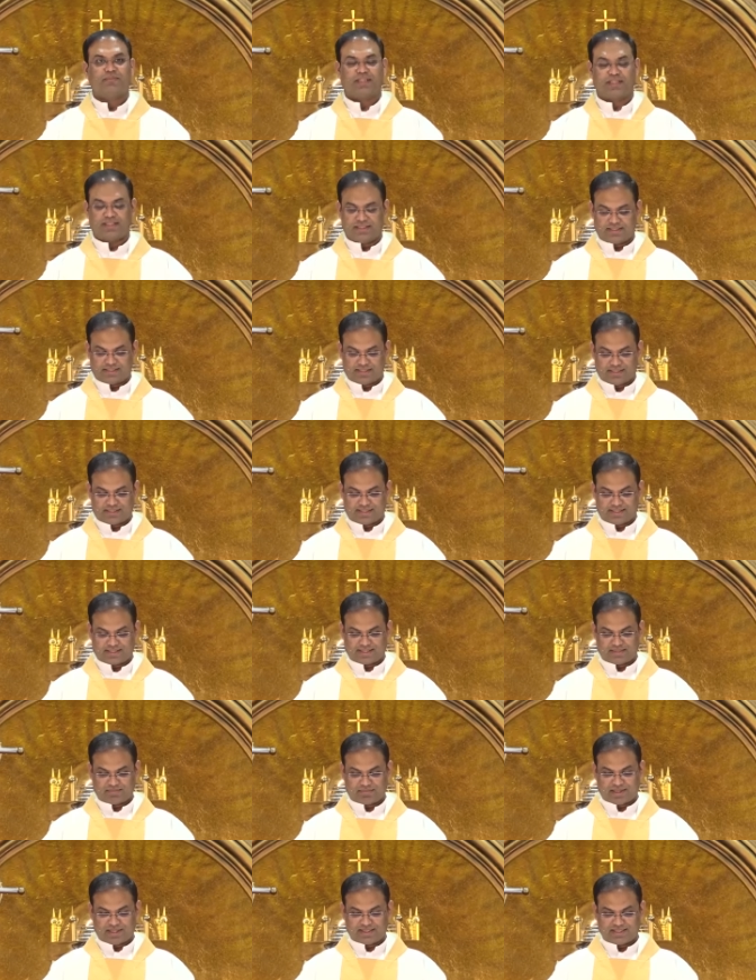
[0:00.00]
My dear
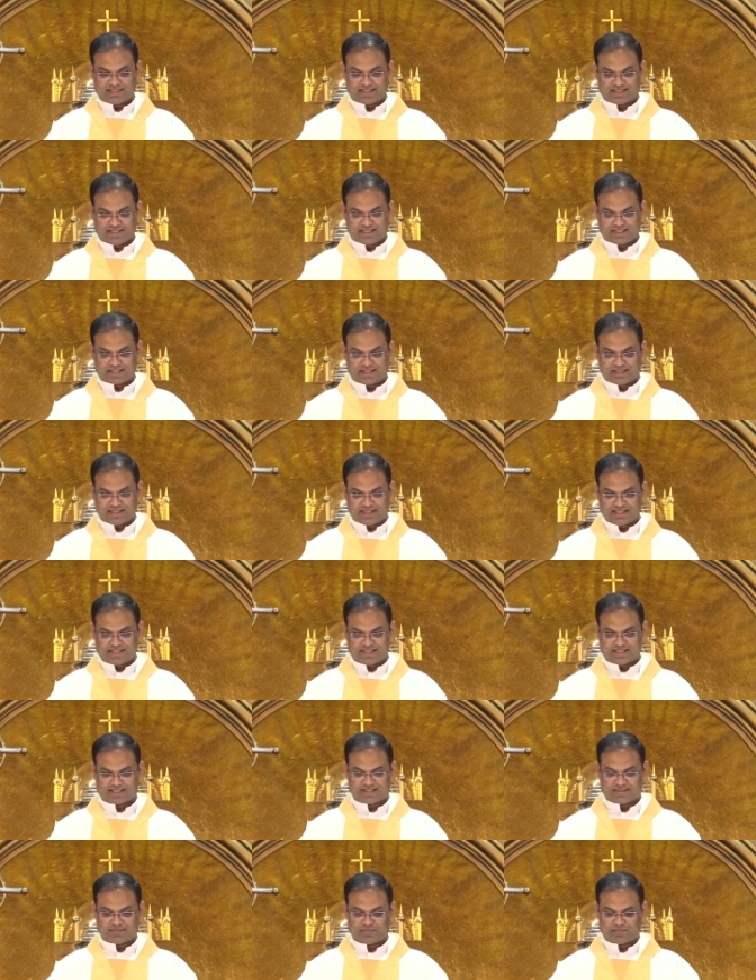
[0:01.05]
sisters and brothers in
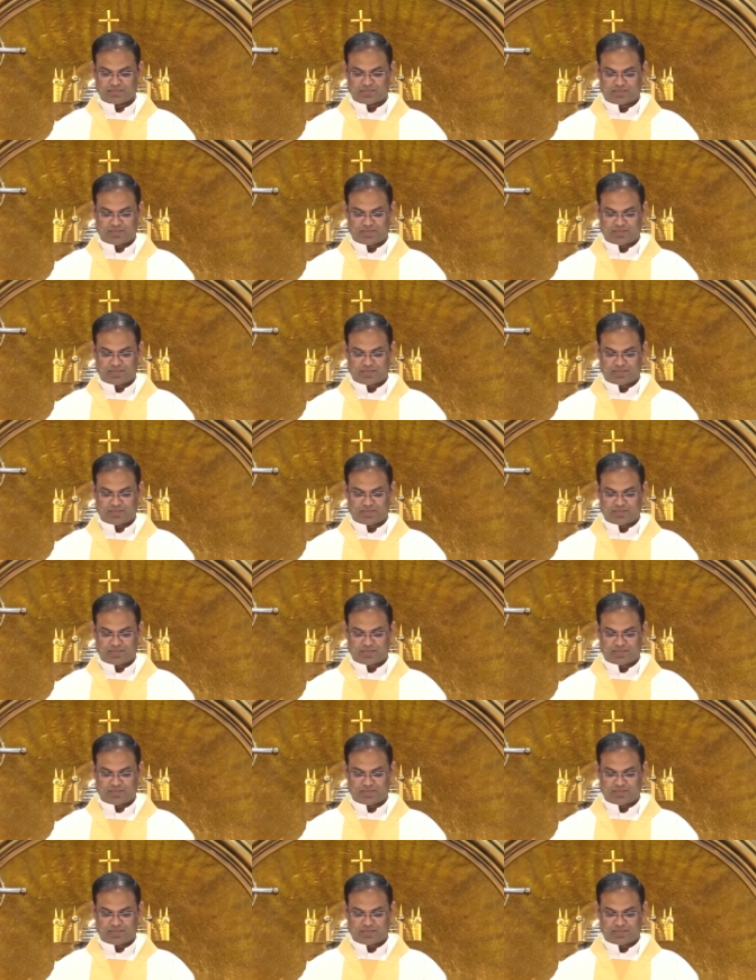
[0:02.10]
Christ,